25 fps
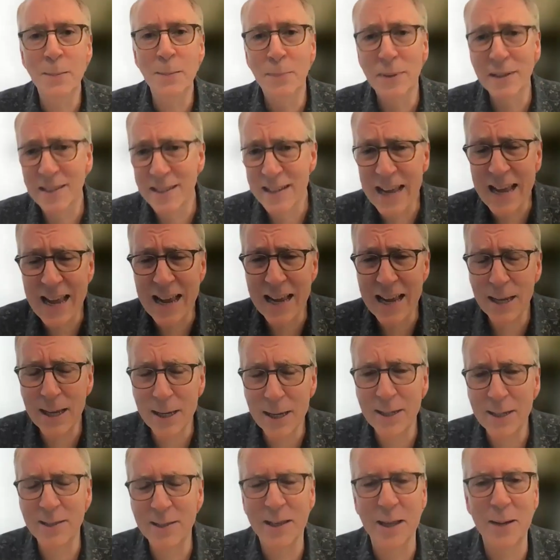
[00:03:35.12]
but today
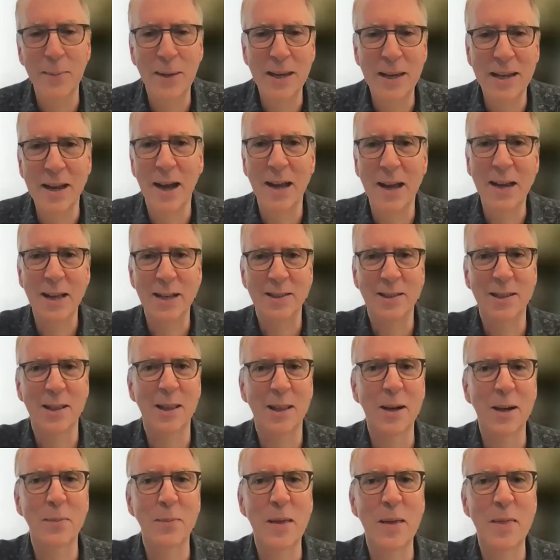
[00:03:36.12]
he's going to be guiding us a
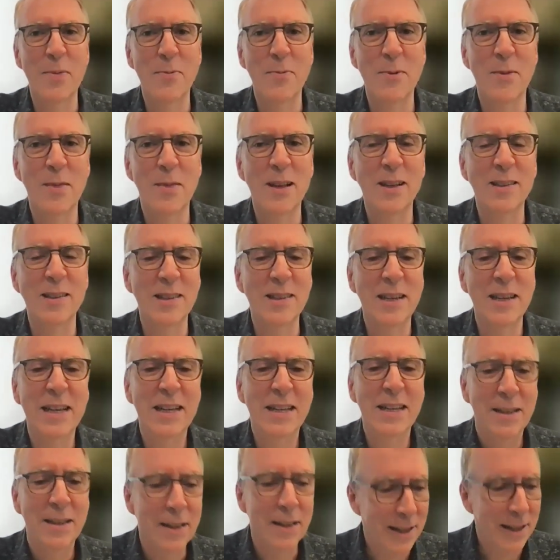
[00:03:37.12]
little bit through this
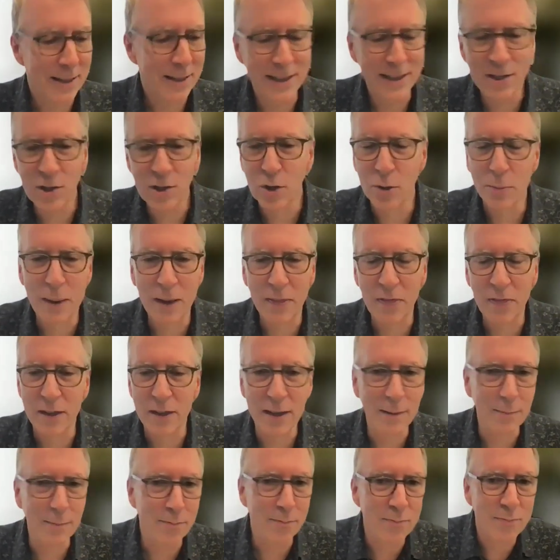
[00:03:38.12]
uh, issue about
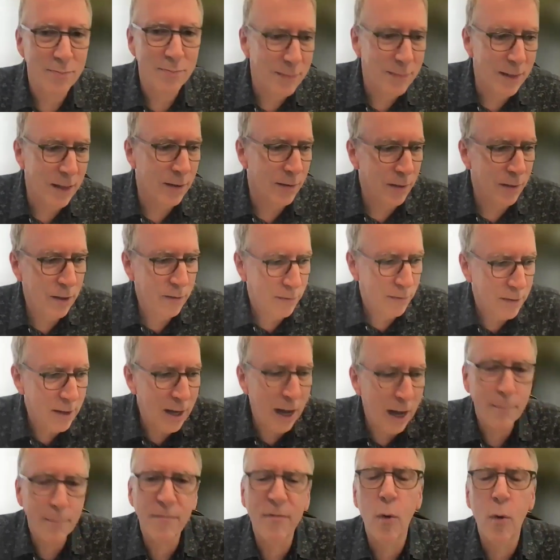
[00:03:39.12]
the, the, the
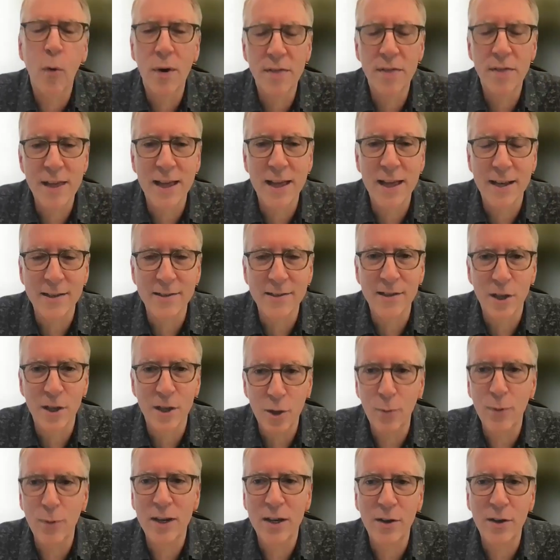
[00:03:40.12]
top four things that
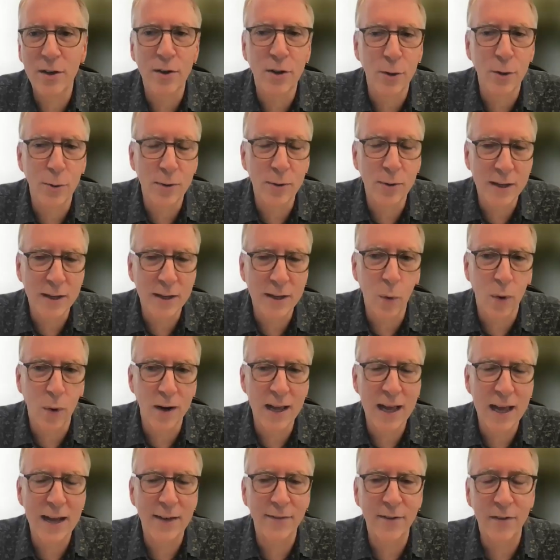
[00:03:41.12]
you need to do to, in
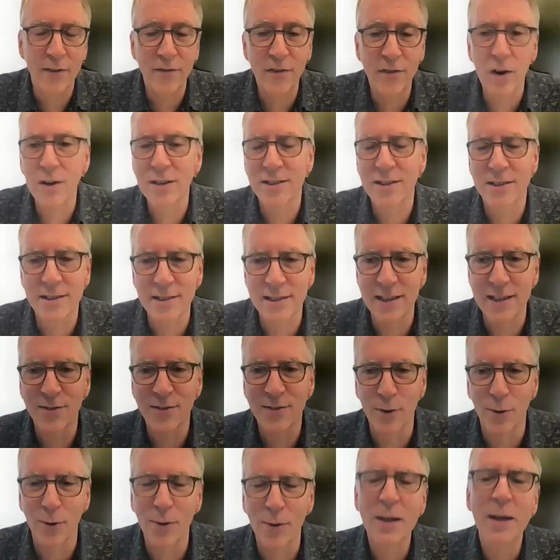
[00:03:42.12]
order to have a very
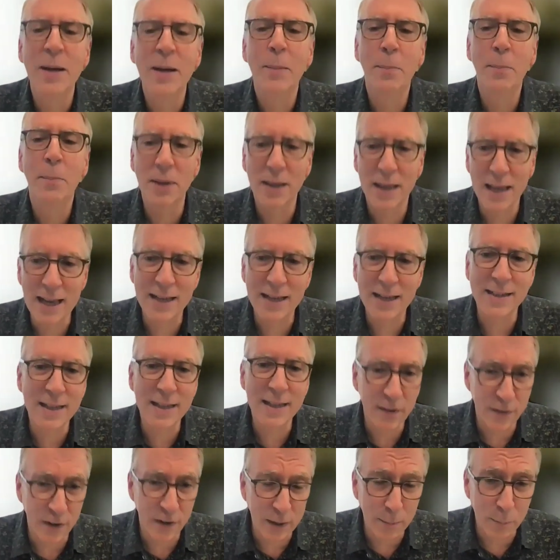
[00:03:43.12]
successful planned
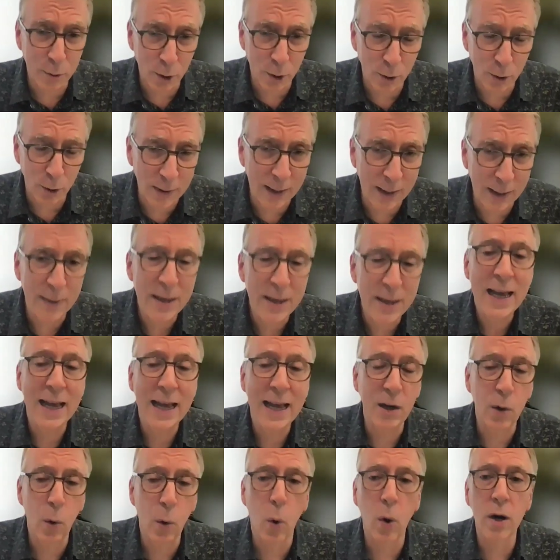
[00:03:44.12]
giving program.
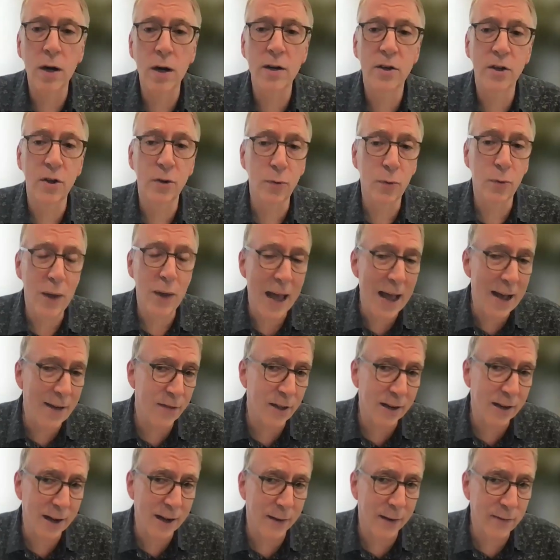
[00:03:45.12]
In order to have
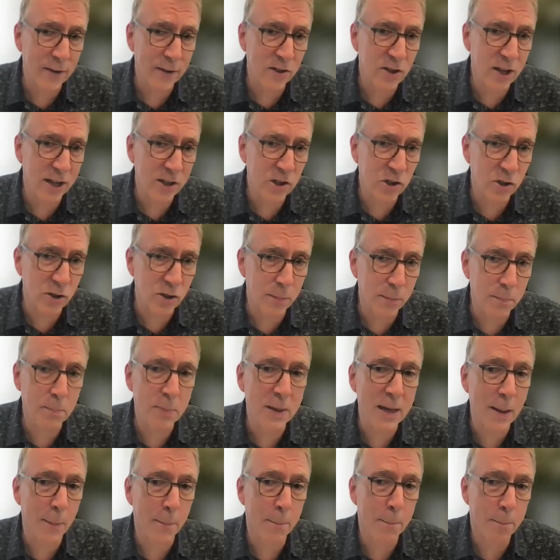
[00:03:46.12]
that conversation
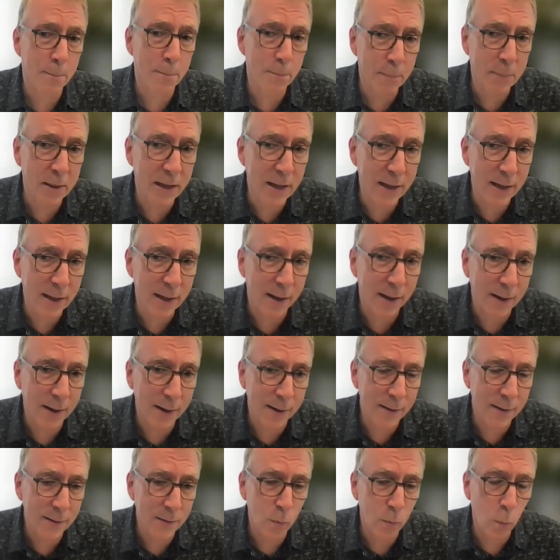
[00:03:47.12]
be a, be
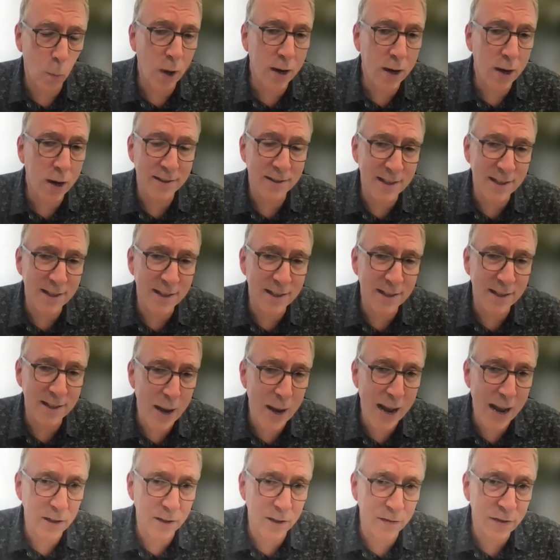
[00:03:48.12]
uh, one that's
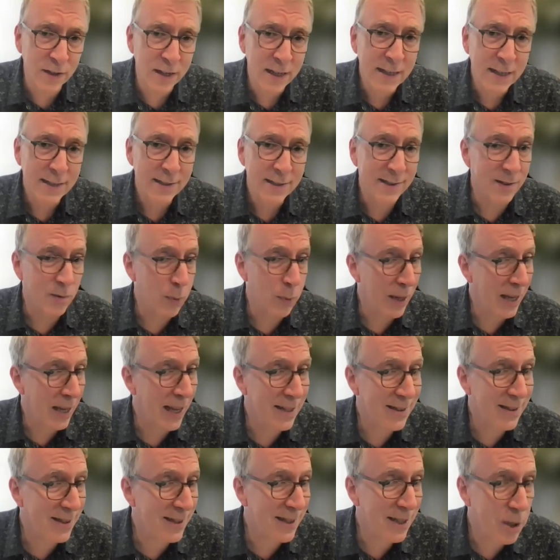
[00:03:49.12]
interactive, since we
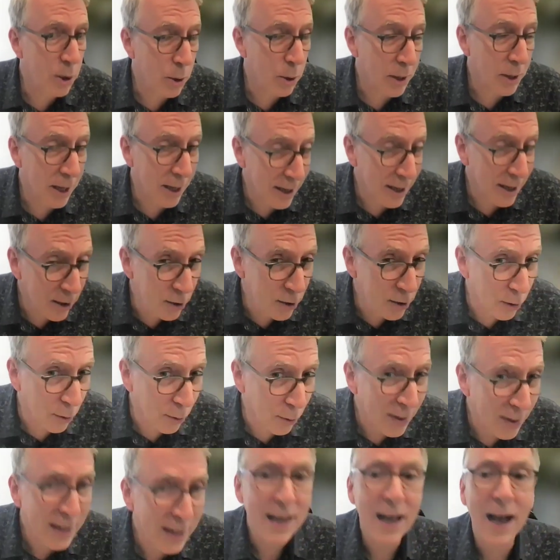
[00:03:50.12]
can't see you or hear
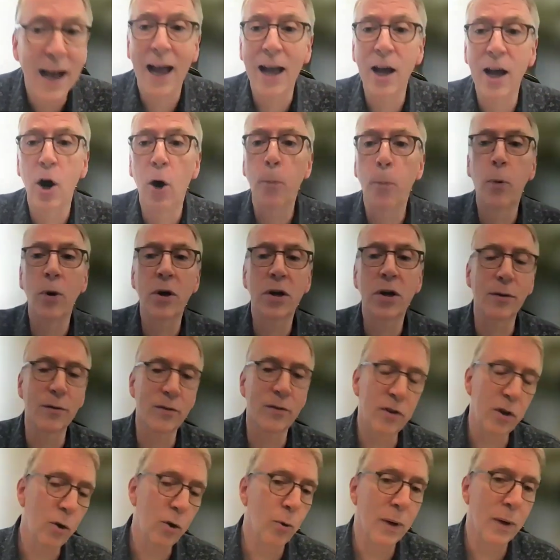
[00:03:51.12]
you, I hope what you'll
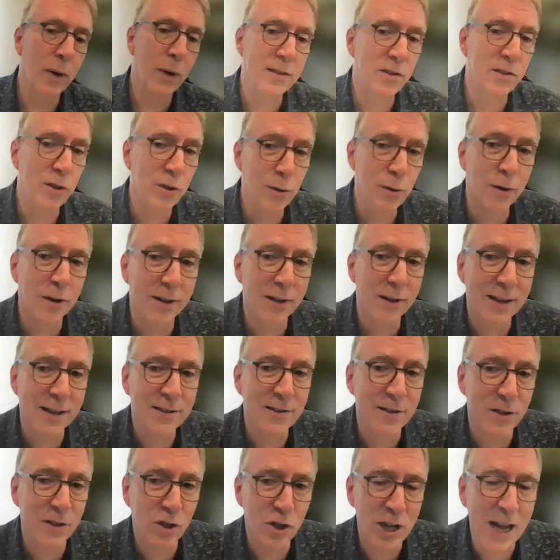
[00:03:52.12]
do is
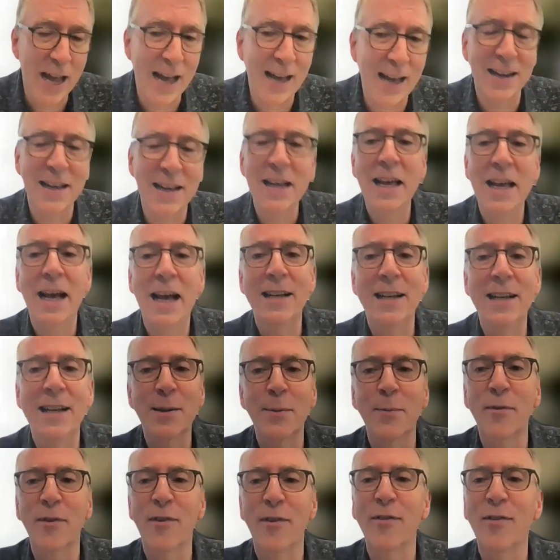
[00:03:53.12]
utilize the chat, as
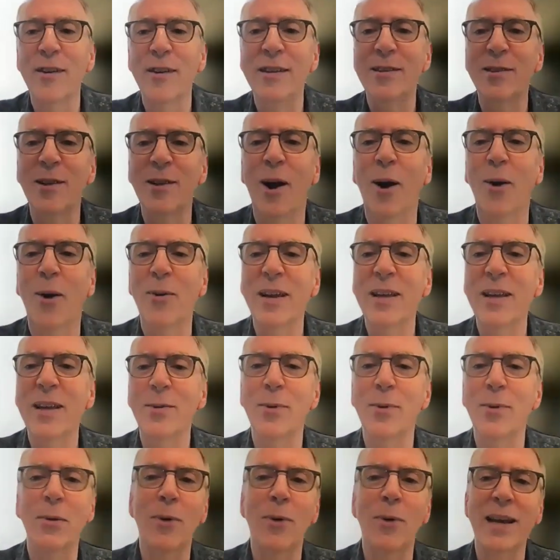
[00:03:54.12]
some of our friends are already
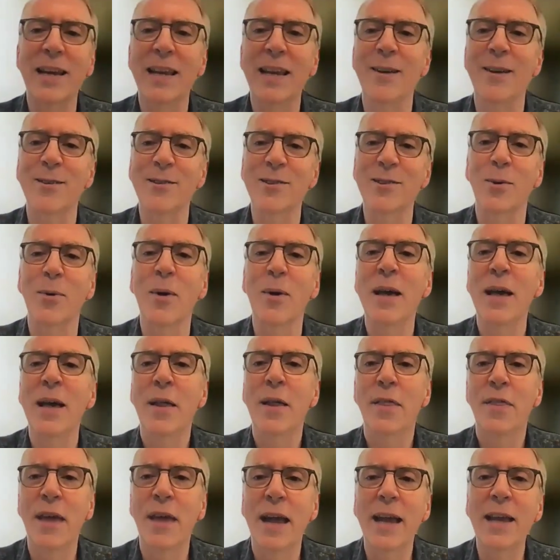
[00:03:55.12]
doing right here. So
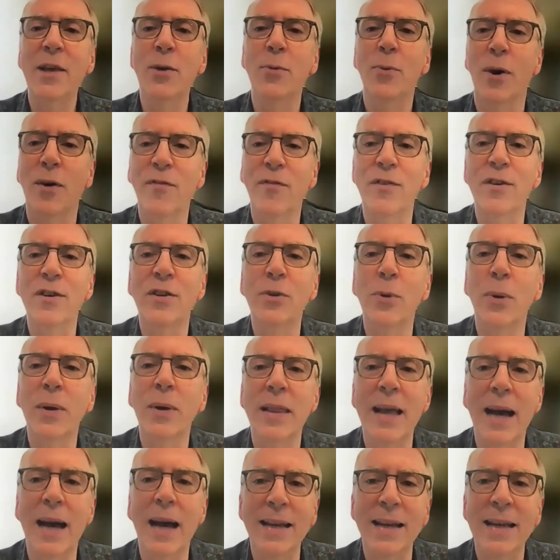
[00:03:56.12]
thank you all for
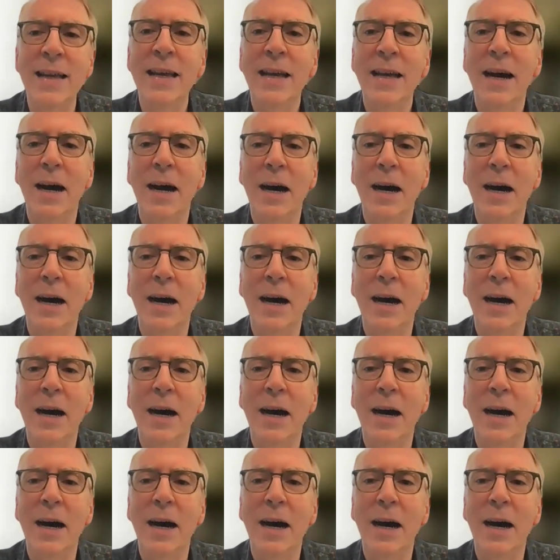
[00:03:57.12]
doing that.